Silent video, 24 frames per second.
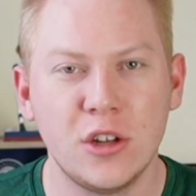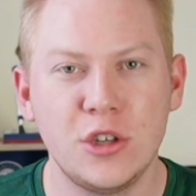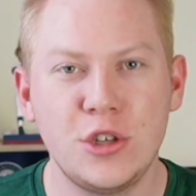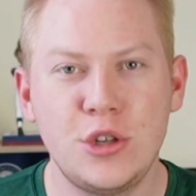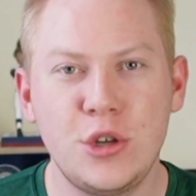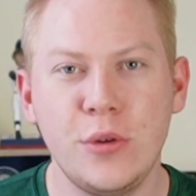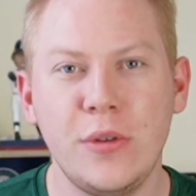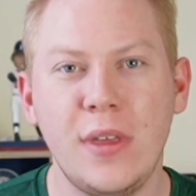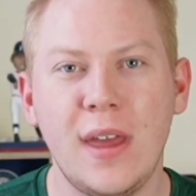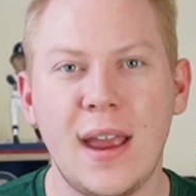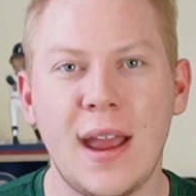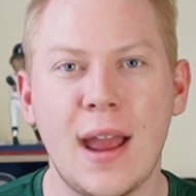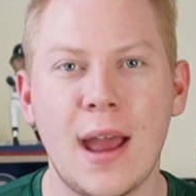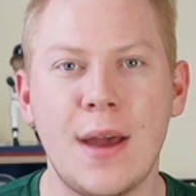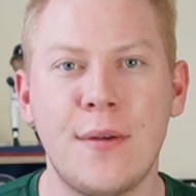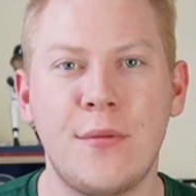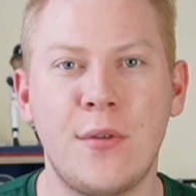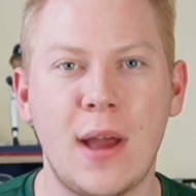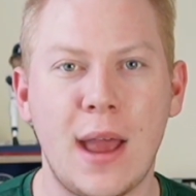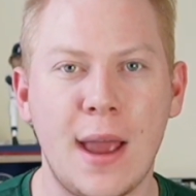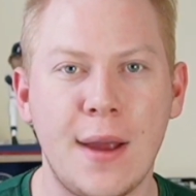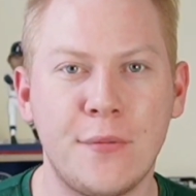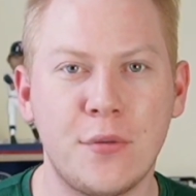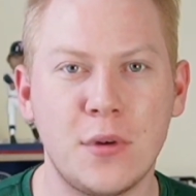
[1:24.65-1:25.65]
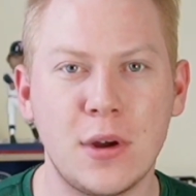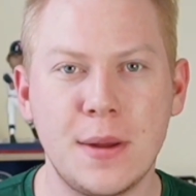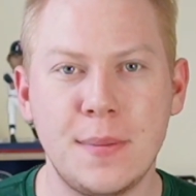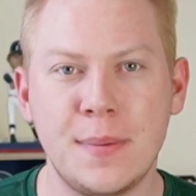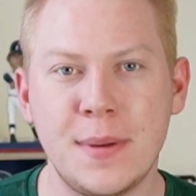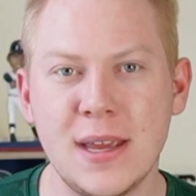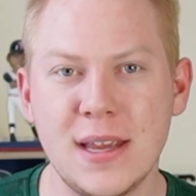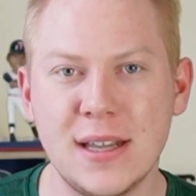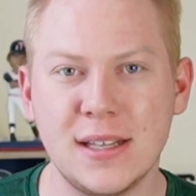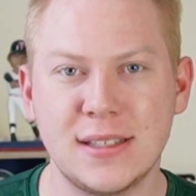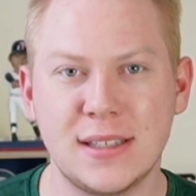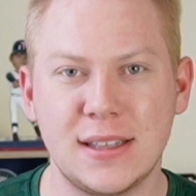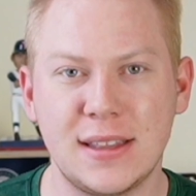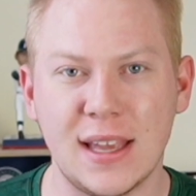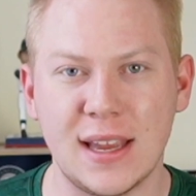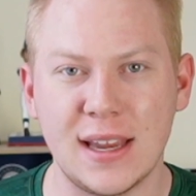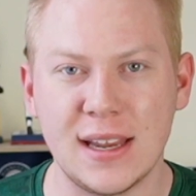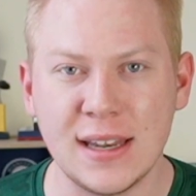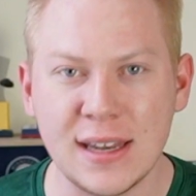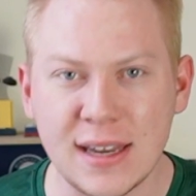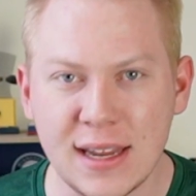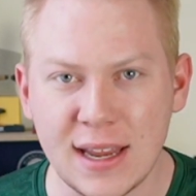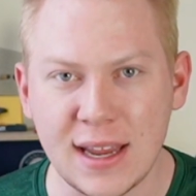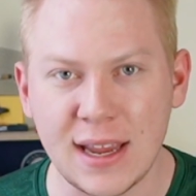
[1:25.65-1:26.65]
Do they have every piece they
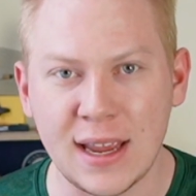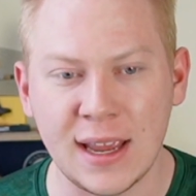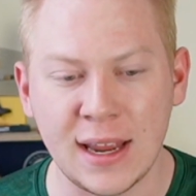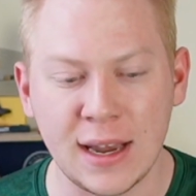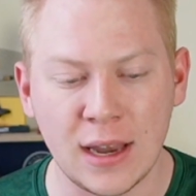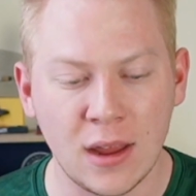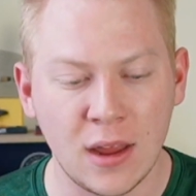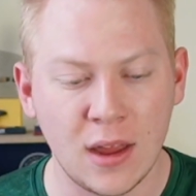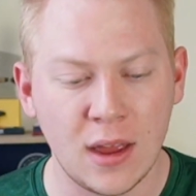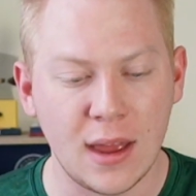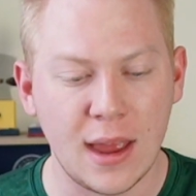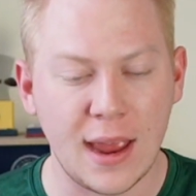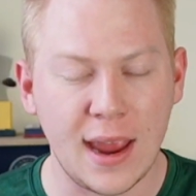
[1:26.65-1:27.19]
need?